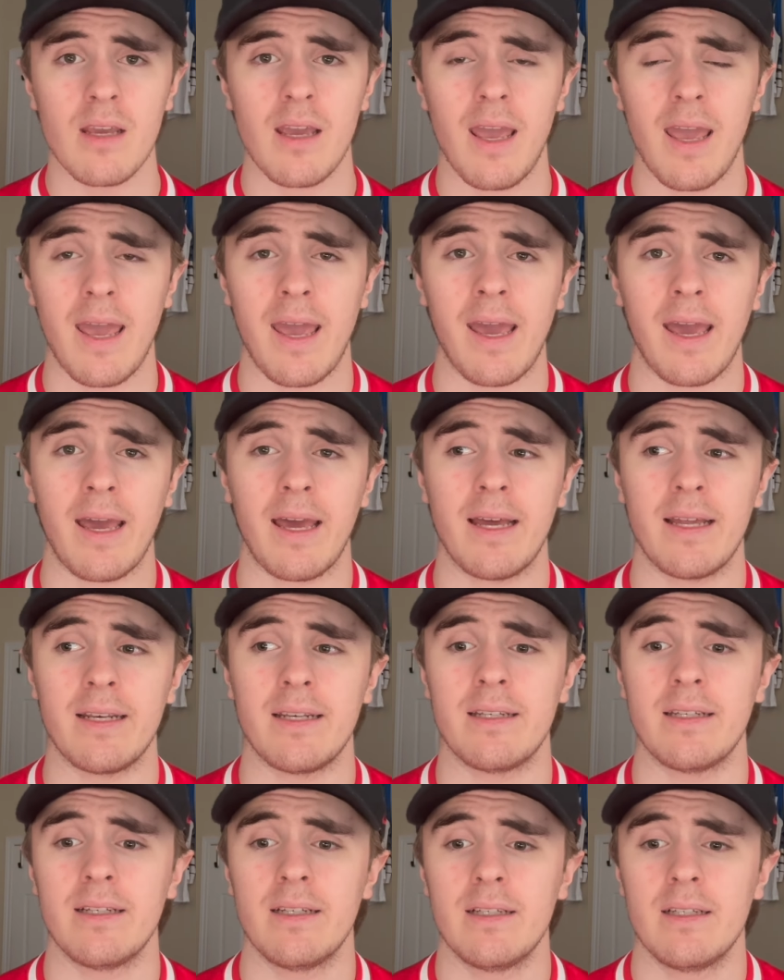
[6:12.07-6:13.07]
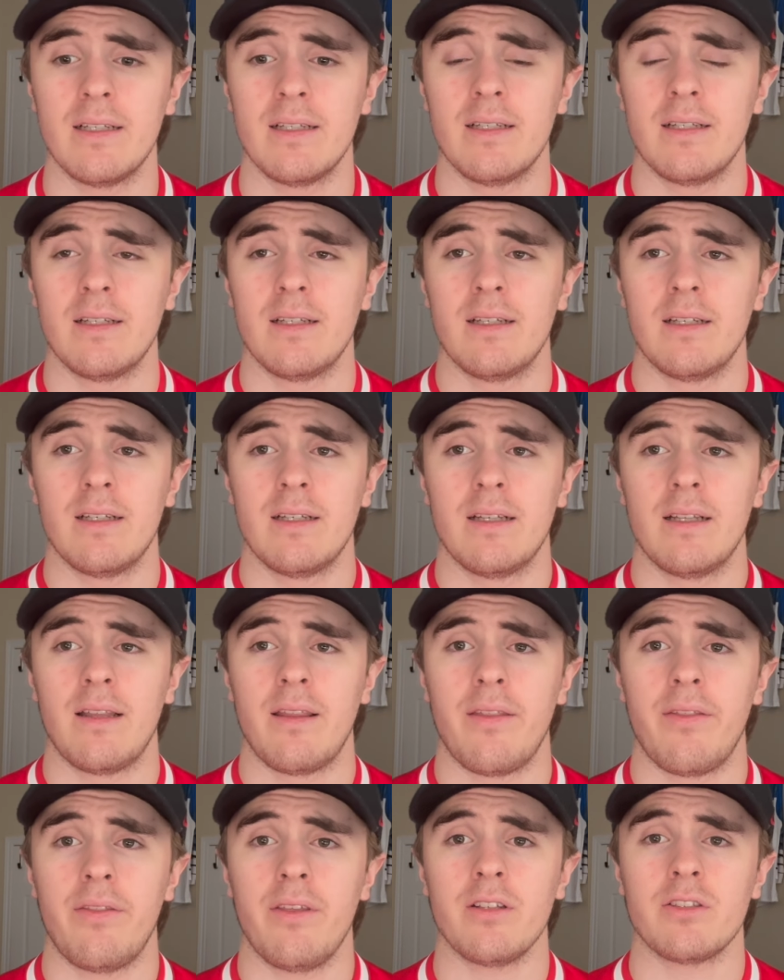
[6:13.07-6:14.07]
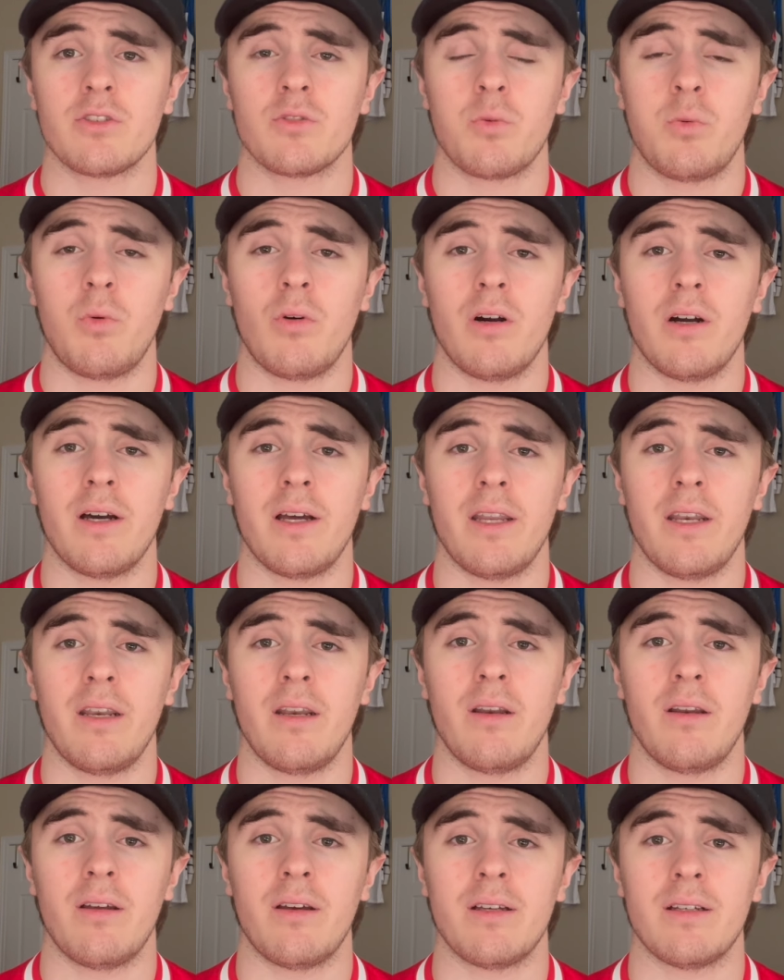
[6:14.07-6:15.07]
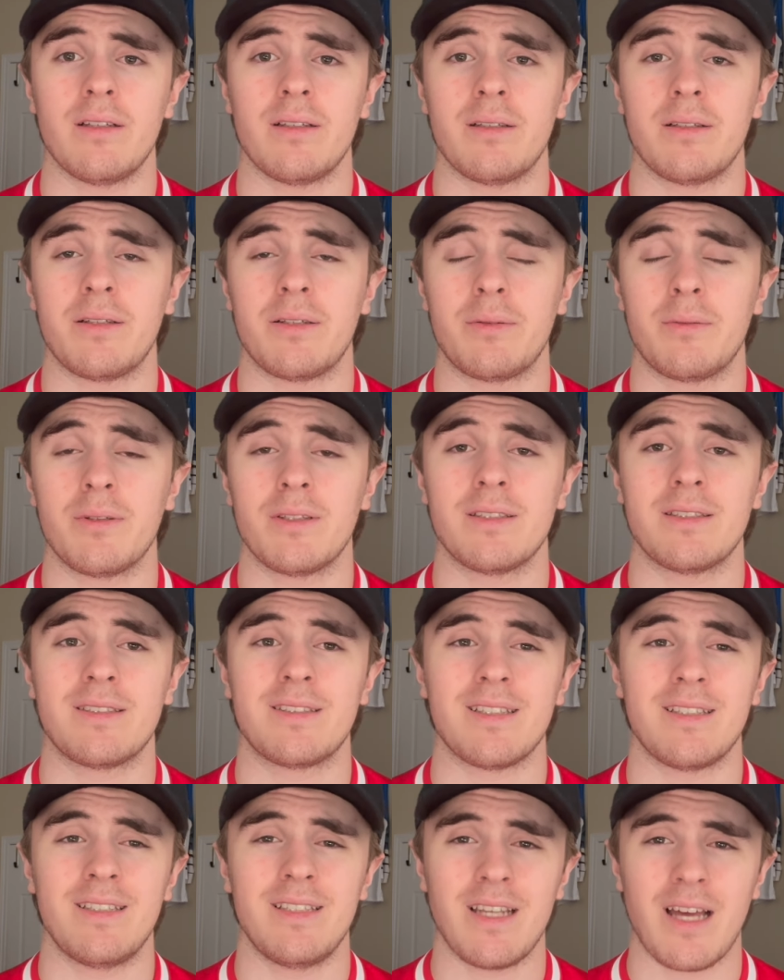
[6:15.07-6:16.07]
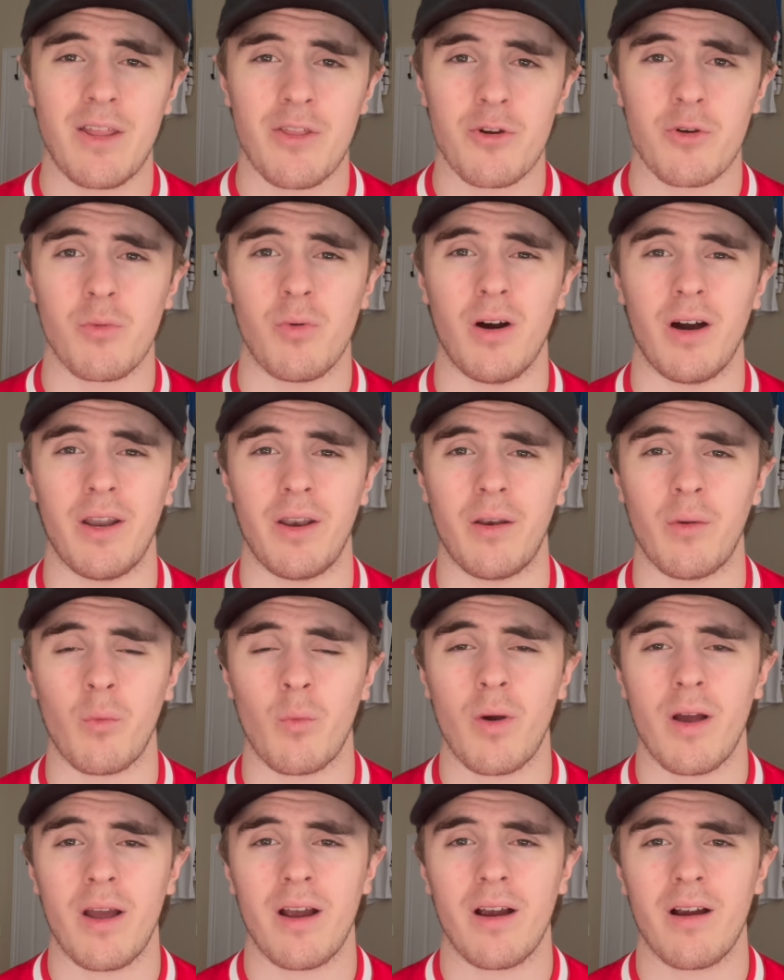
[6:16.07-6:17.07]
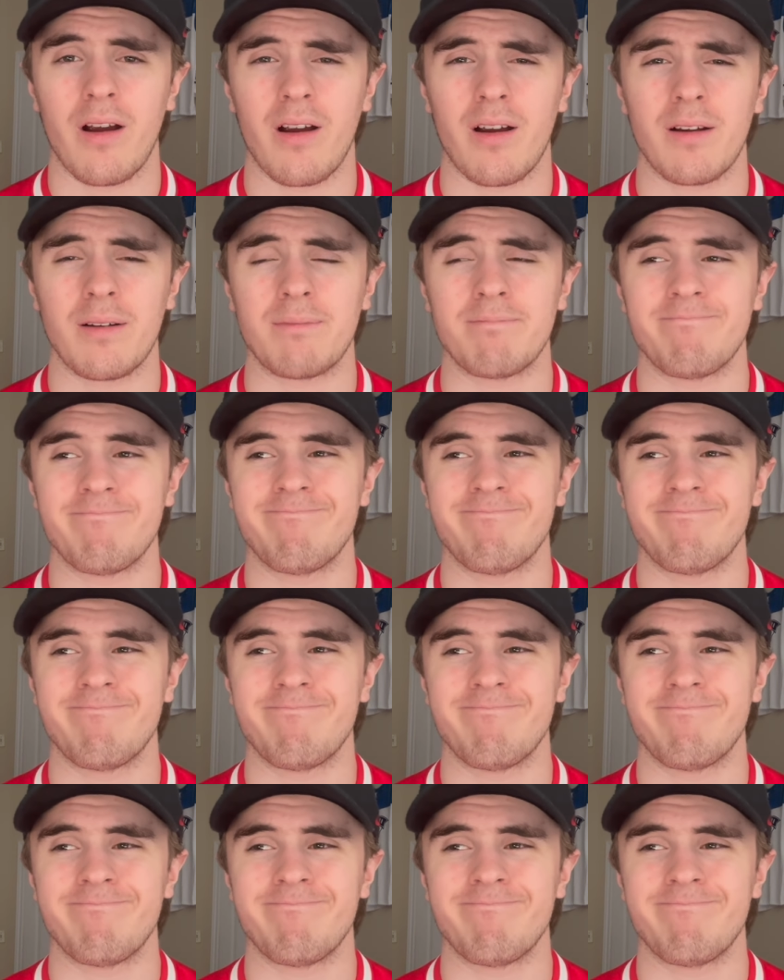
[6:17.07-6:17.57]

And this one was another one where